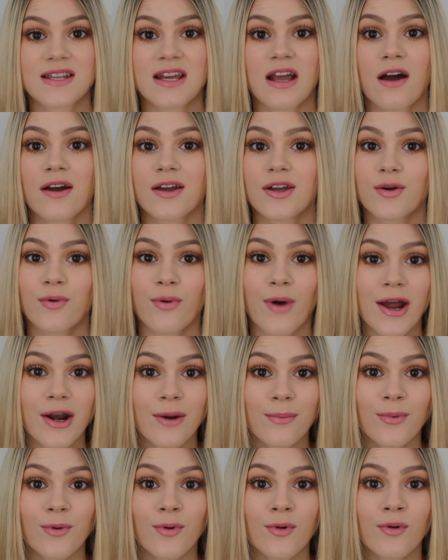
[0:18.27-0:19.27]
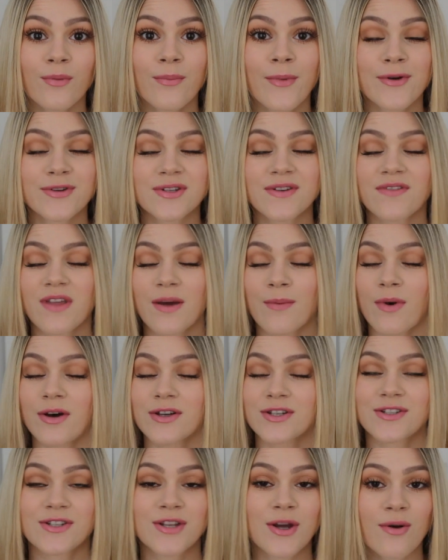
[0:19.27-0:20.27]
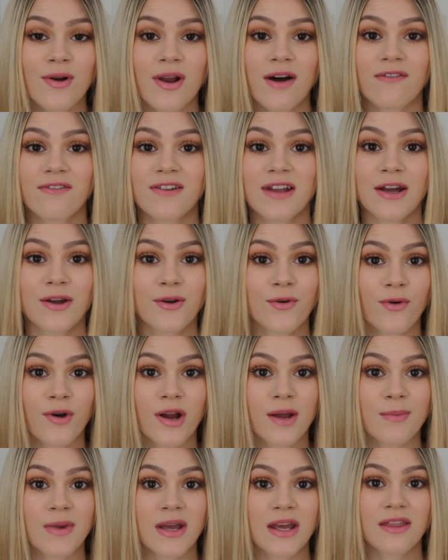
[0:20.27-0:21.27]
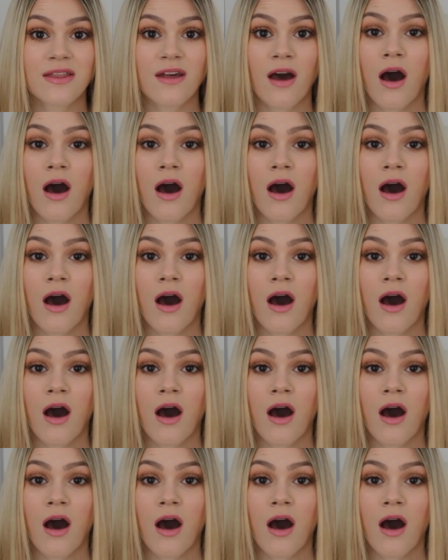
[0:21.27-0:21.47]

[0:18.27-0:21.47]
They are incredible. Most of them are so lovely and creamy.